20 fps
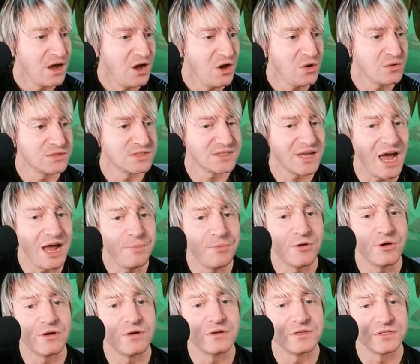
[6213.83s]
Oh, Sky
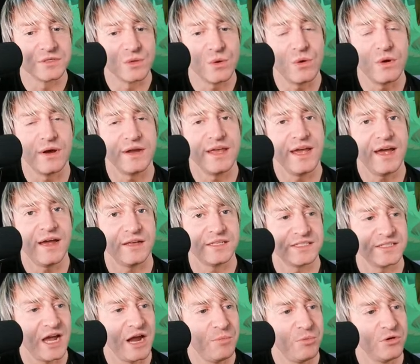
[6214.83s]
Pearls. Laura, yeah,
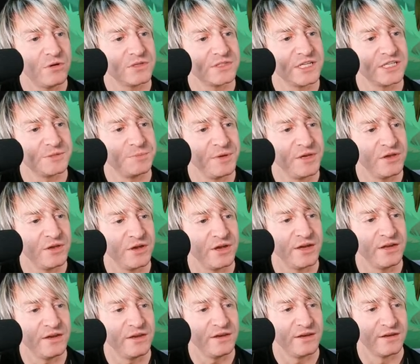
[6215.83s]
Sky Pearls has been
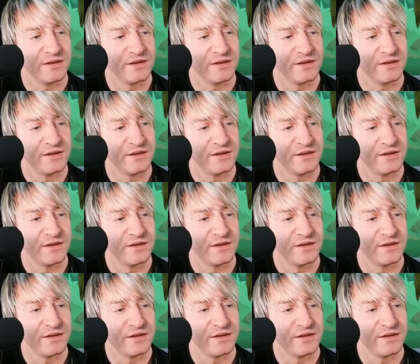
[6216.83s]
good.